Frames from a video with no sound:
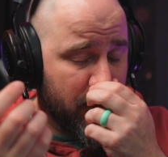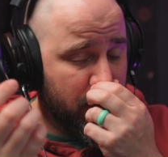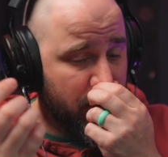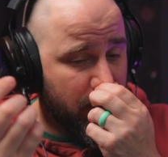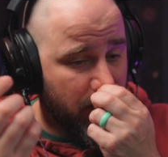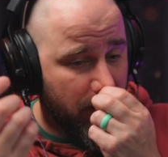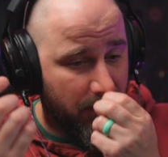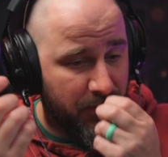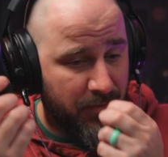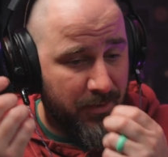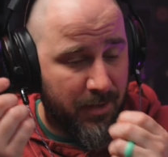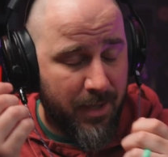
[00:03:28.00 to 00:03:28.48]

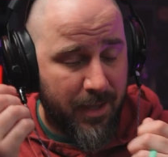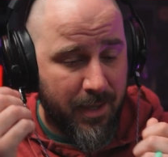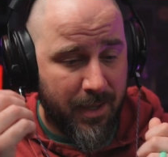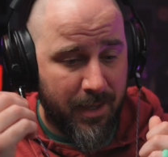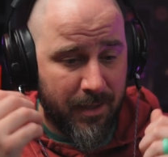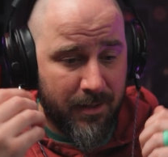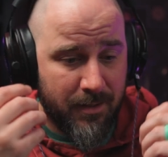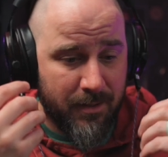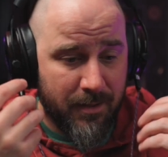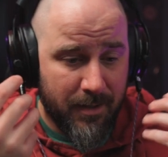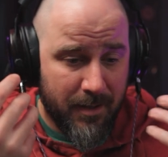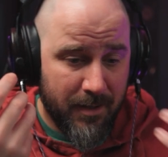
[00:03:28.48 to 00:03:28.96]
on the
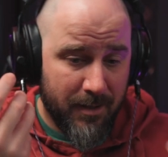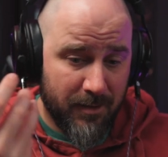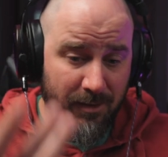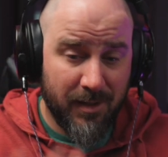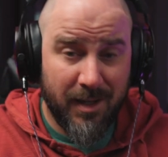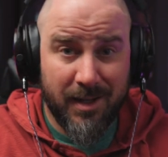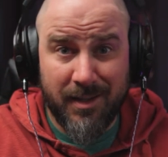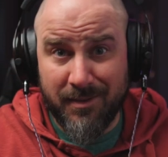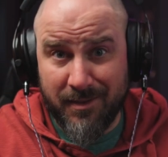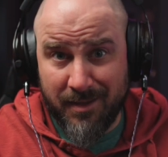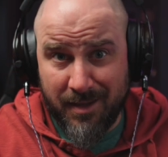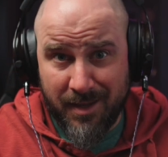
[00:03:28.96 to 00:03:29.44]
head,
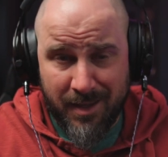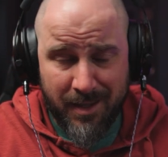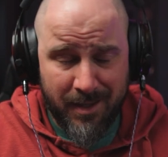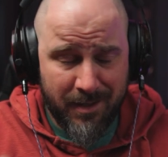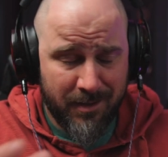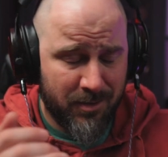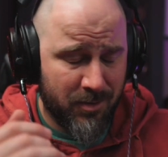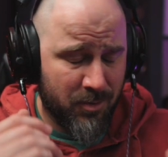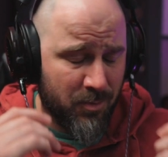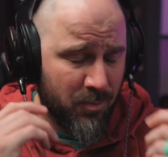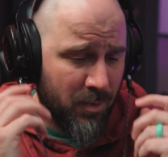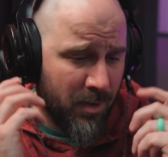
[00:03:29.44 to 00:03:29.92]
light in the
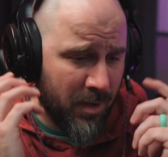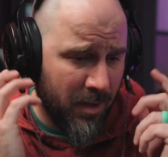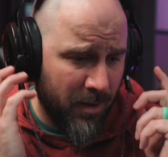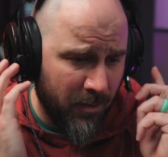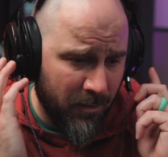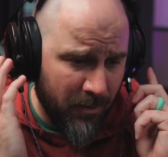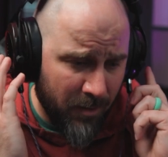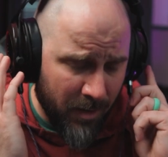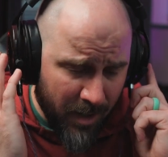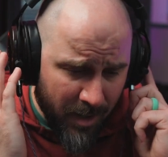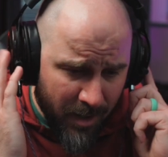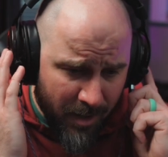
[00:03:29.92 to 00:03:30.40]
hand as
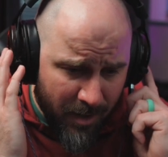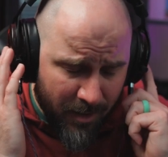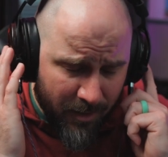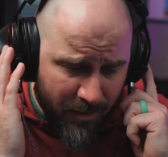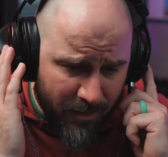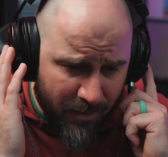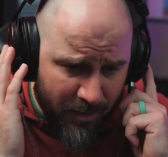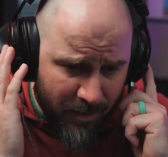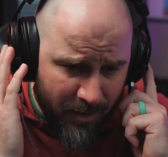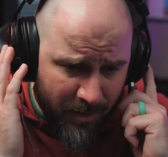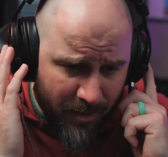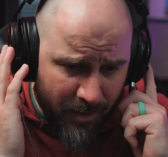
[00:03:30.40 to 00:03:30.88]
well.
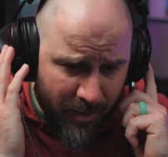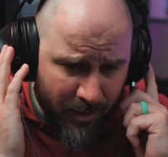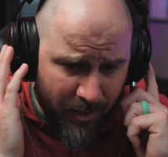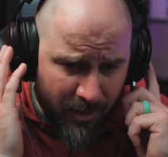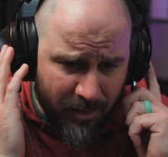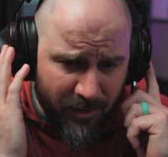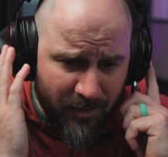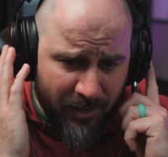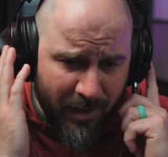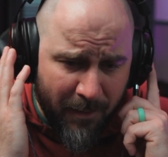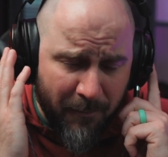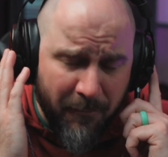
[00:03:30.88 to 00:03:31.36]
The
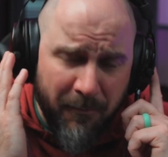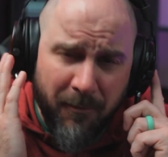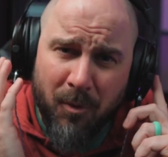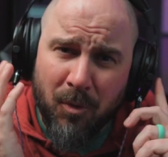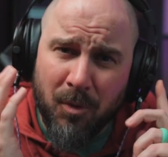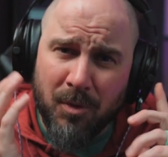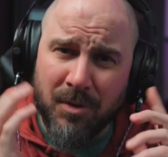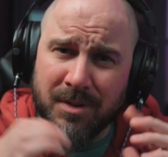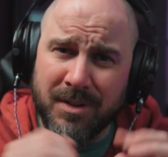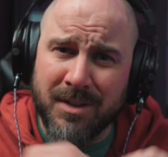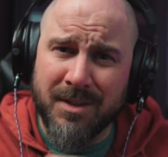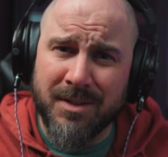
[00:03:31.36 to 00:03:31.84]
clamp
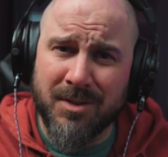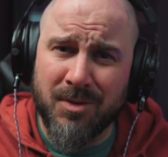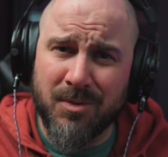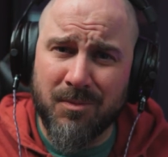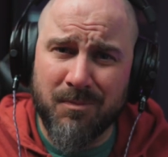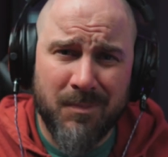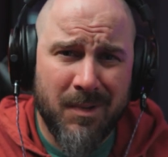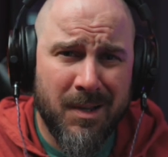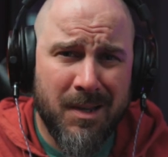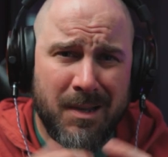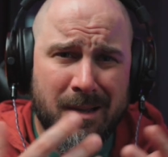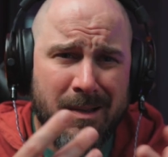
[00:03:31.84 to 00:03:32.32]
force
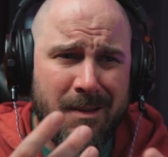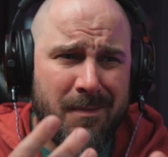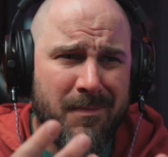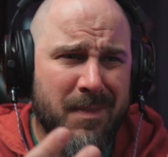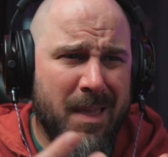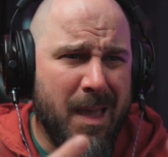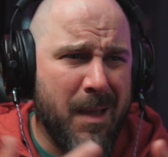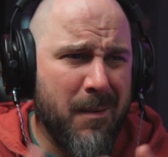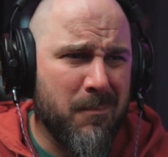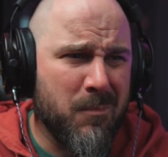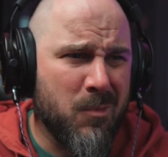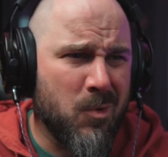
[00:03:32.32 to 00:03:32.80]
isn't
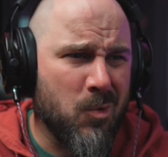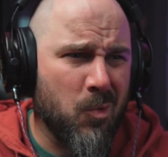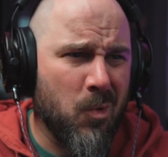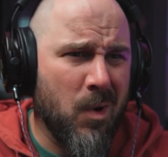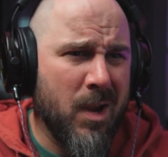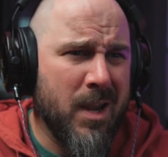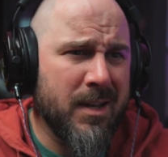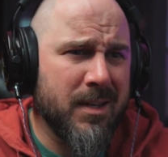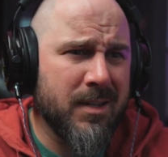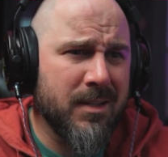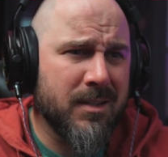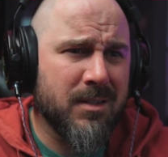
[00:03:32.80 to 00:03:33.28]
that
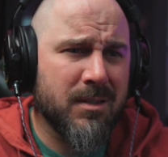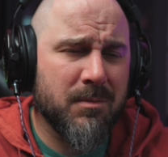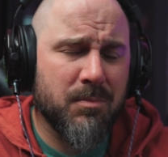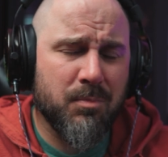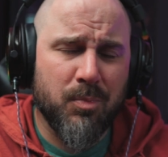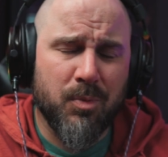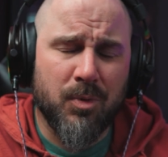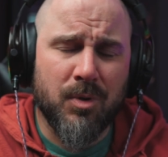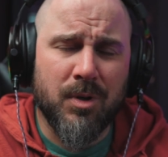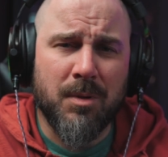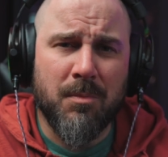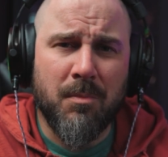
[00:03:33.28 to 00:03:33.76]
great. It's
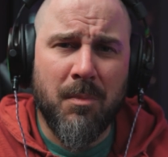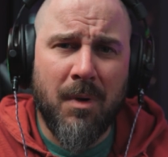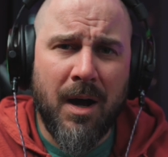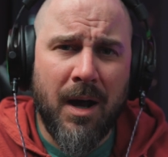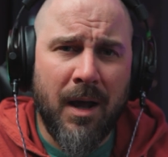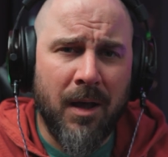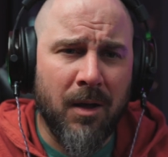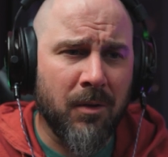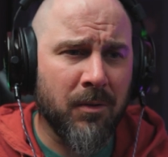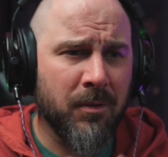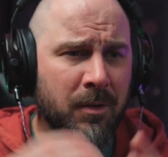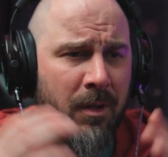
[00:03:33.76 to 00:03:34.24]
pretty
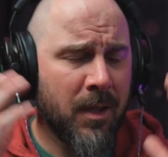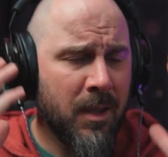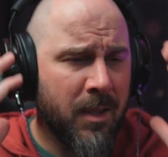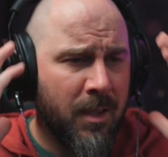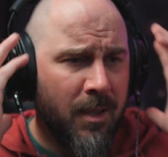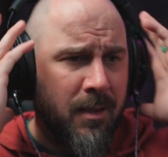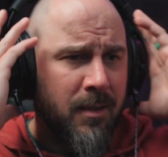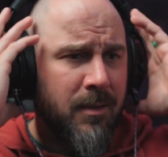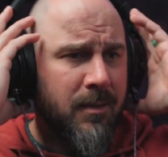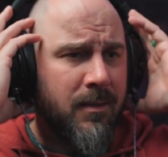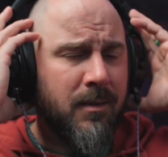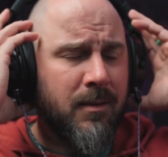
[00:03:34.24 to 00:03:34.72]
mild,
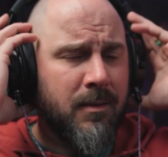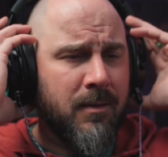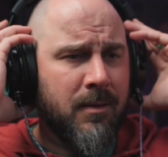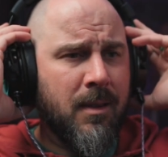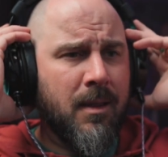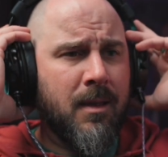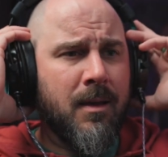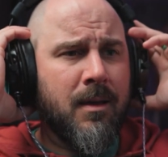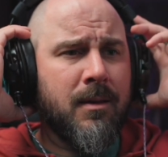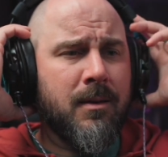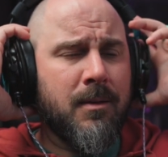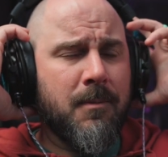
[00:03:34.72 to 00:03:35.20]

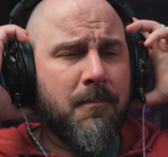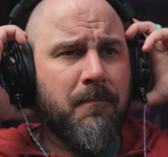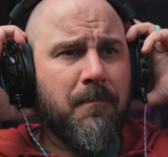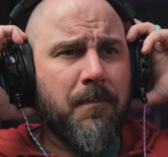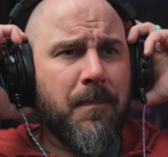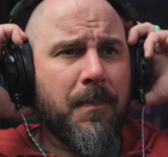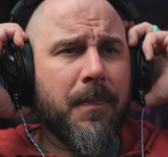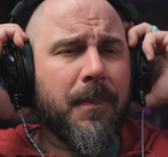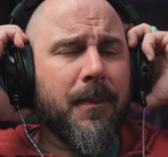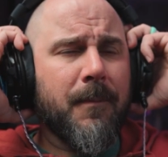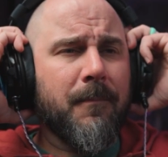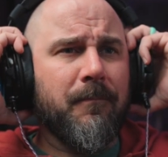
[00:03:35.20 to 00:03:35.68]
and
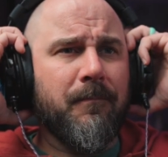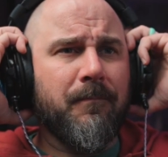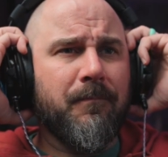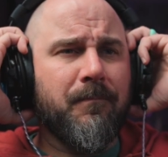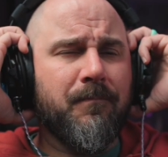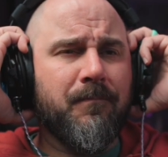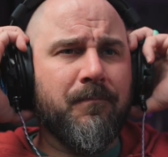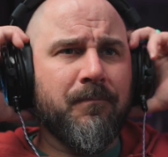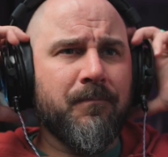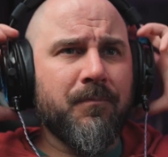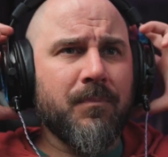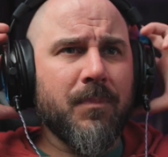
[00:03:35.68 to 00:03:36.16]

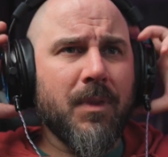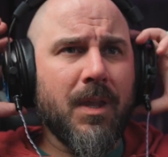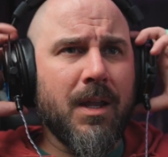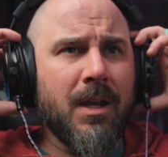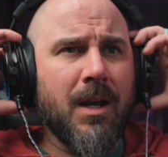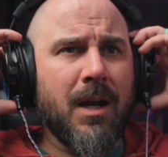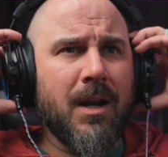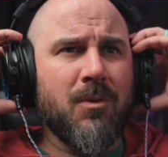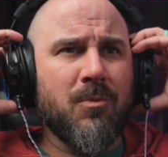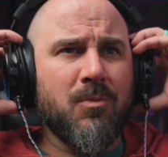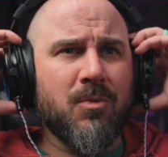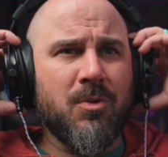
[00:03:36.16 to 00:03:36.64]

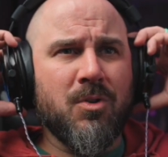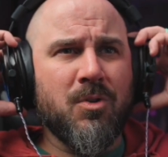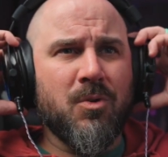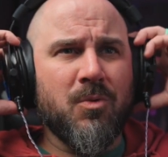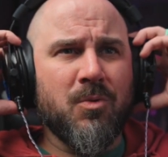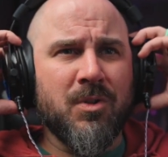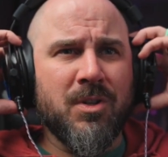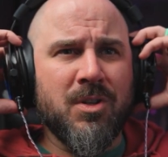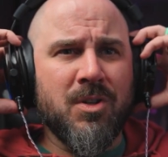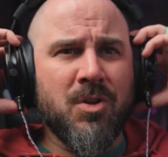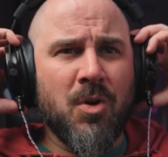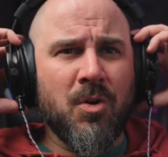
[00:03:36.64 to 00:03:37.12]
you don't
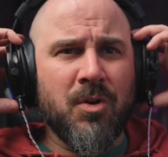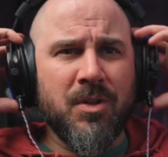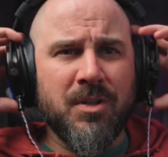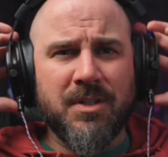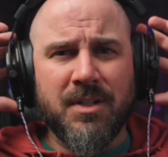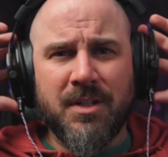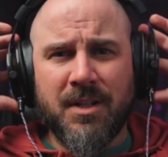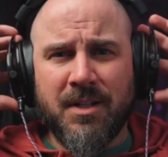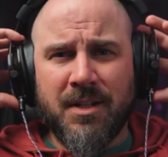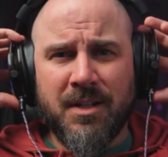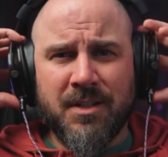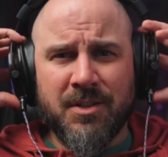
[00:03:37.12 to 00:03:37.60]
really notice
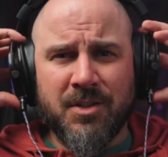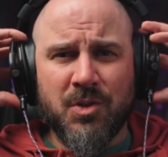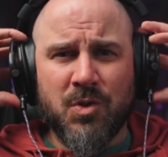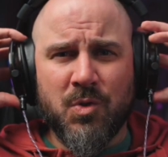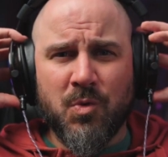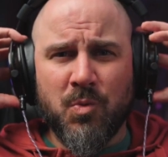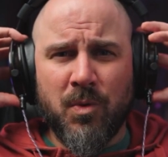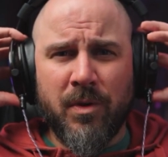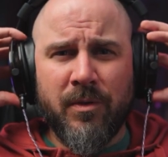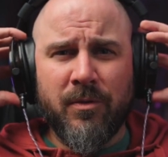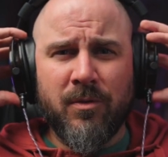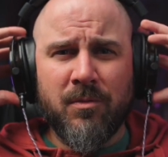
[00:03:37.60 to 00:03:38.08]
it doesn't
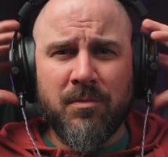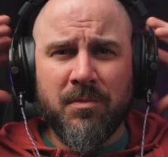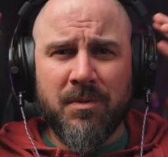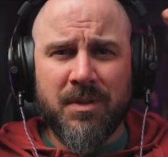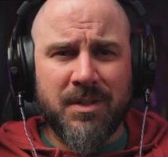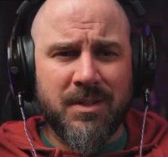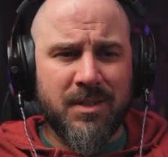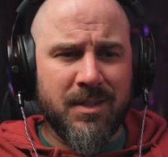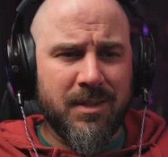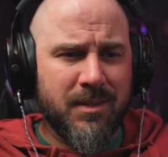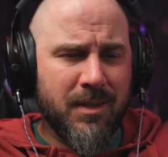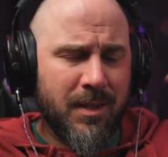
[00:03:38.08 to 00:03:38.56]
swivel,
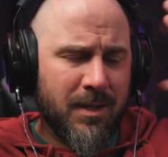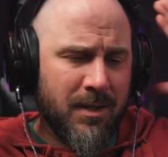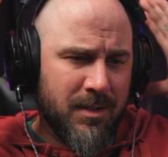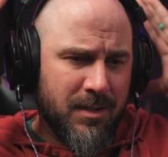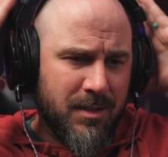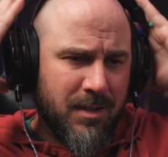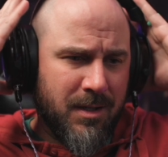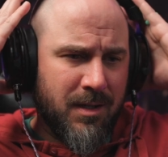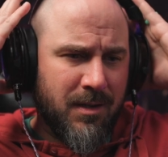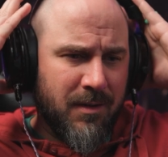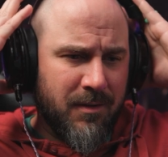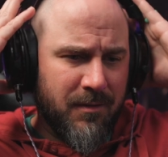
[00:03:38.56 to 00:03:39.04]
because they
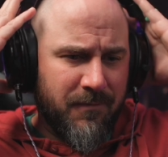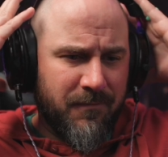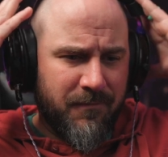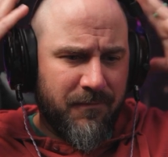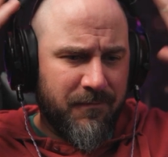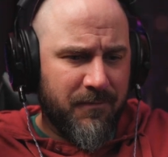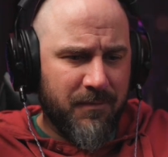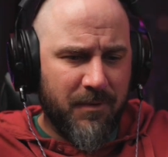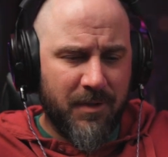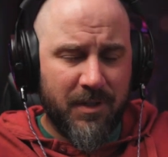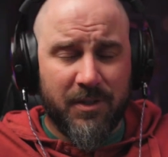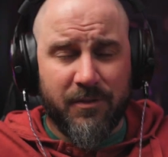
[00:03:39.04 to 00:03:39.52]
just kind of,
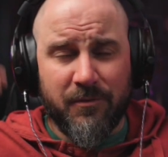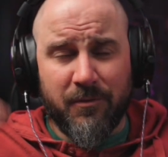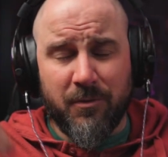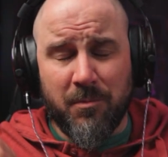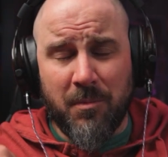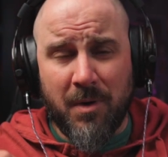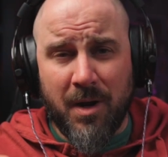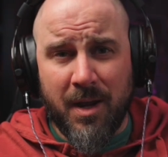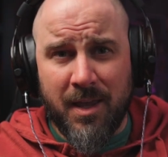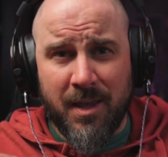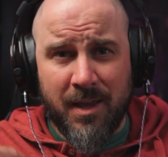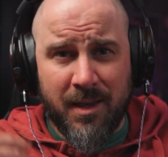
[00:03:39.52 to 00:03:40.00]
at least for
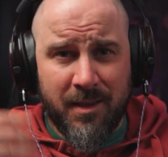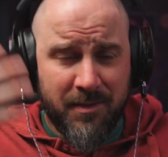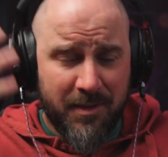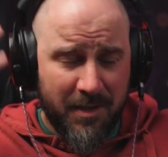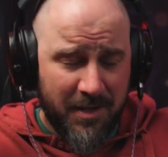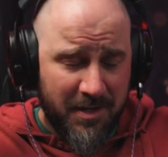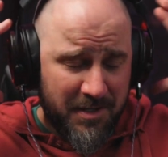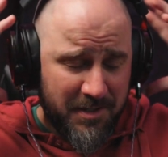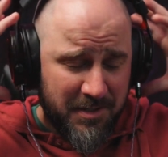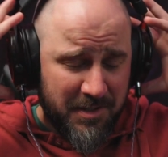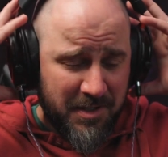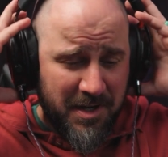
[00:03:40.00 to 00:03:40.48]
my head, they
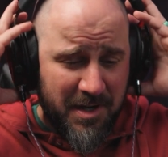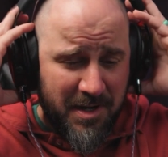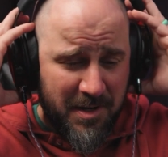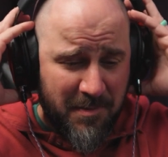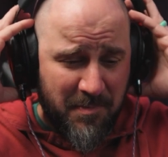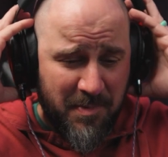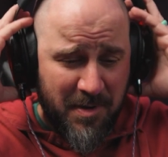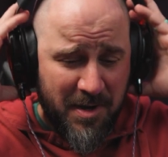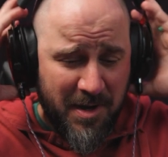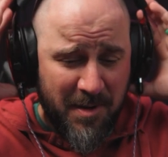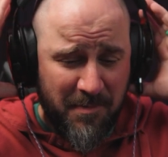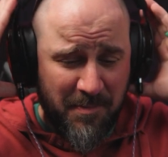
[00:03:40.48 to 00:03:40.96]
just kind of
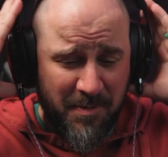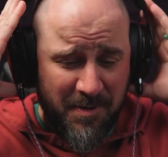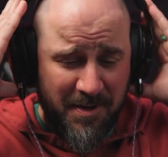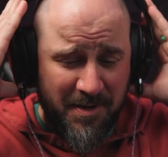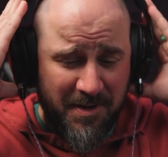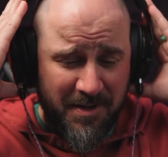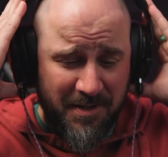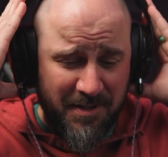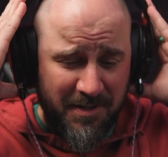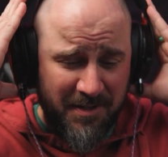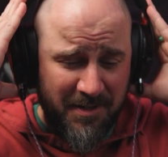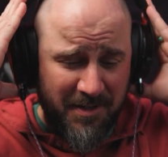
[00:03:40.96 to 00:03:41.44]
pop
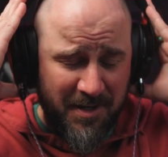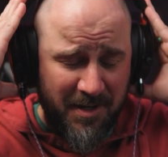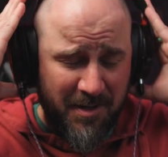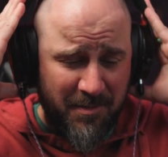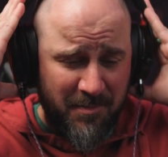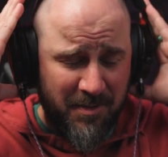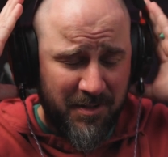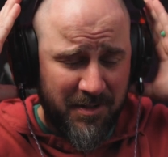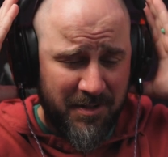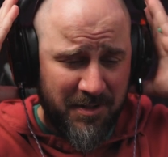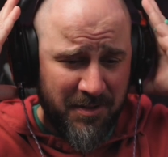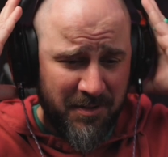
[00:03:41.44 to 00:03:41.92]
on, and not a
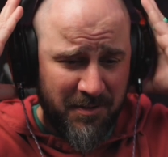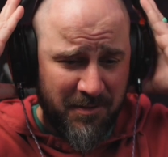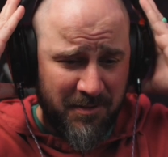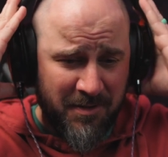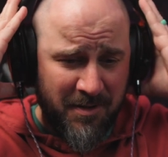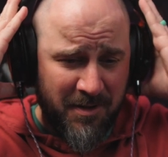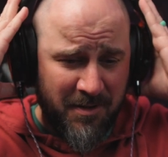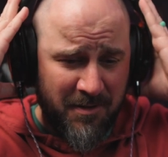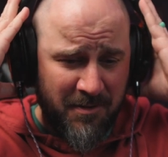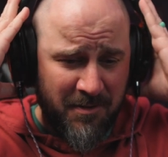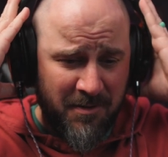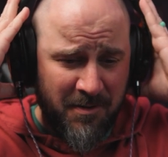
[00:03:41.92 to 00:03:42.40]
big deal
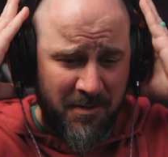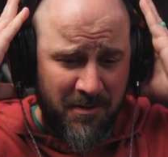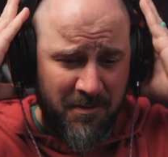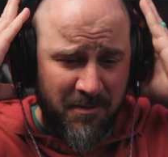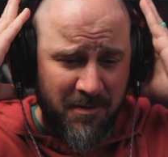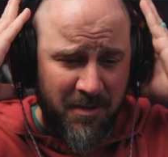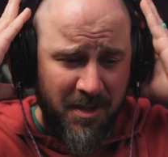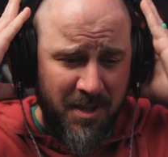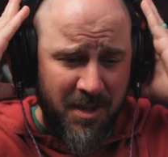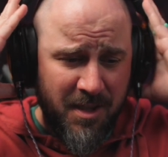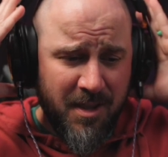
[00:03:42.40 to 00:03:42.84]
there at all.